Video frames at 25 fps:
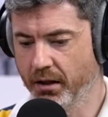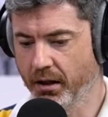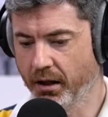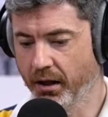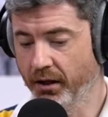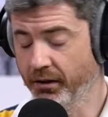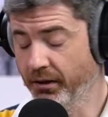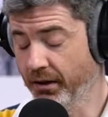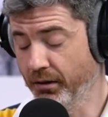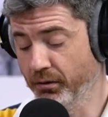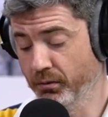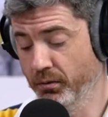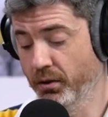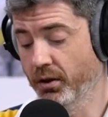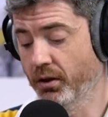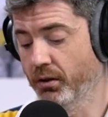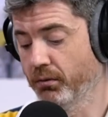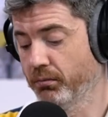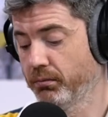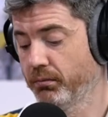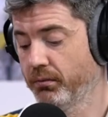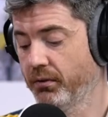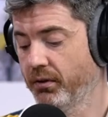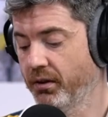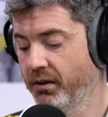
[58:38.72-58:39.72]
and then, you
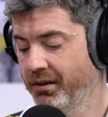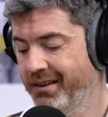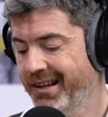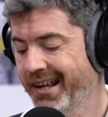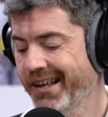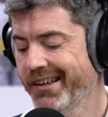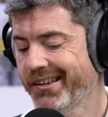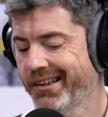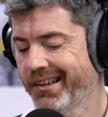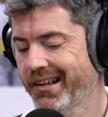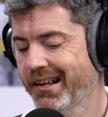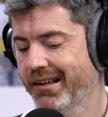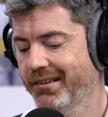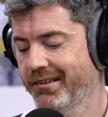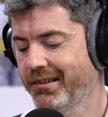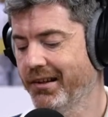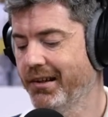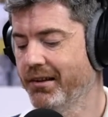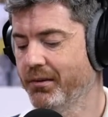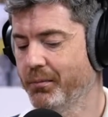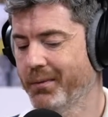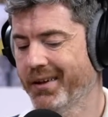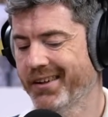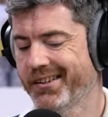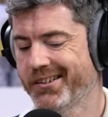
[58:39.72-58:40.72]
know, the end of that
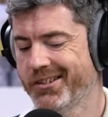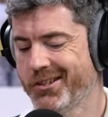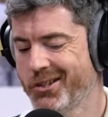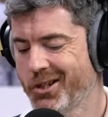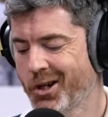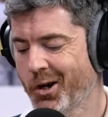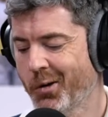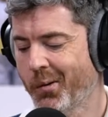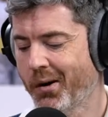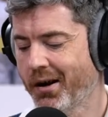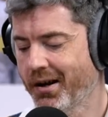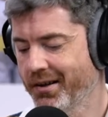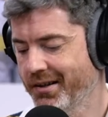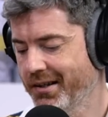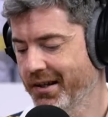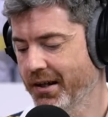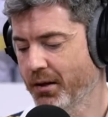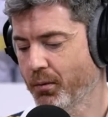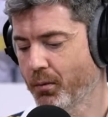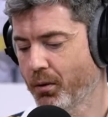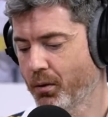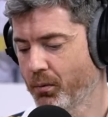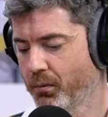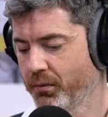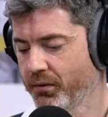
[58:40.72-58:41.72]
season, we had no
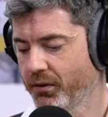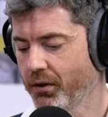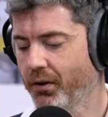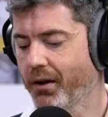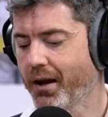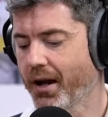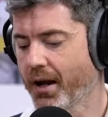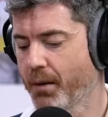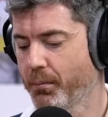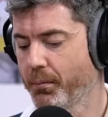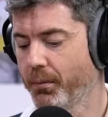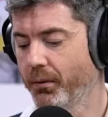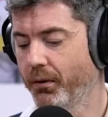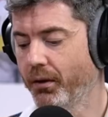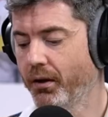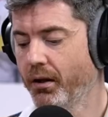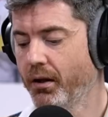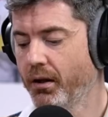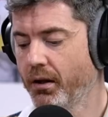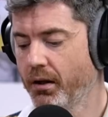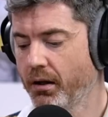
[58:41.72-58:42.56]
idea what was going to happen.